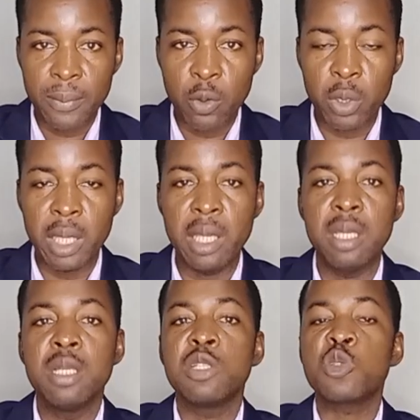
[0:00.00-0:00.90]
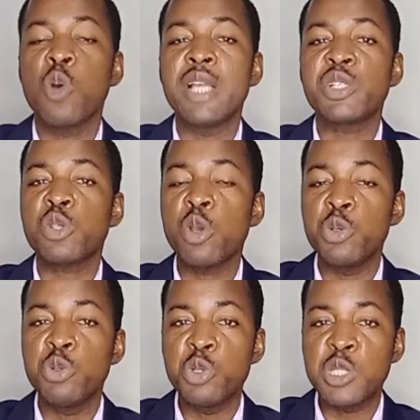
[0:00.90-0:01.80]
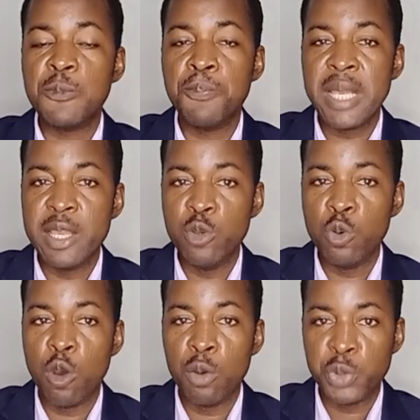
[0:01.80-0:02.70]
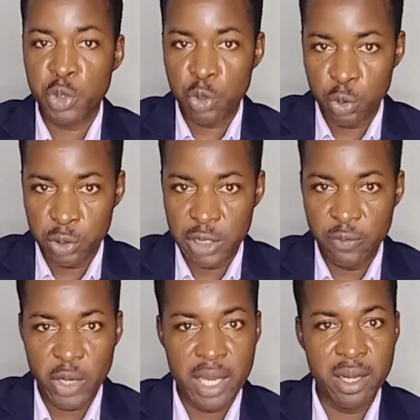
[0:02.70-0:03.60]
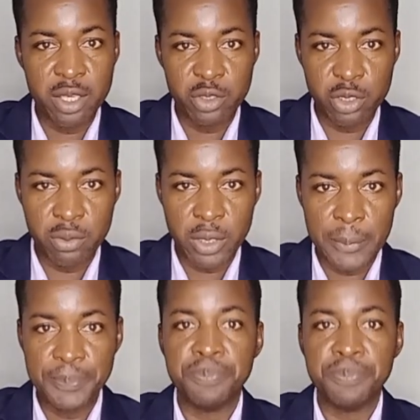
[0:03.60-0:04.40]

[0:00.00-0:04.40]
Okay, so ensure you use pay you option if you are in Nigeria.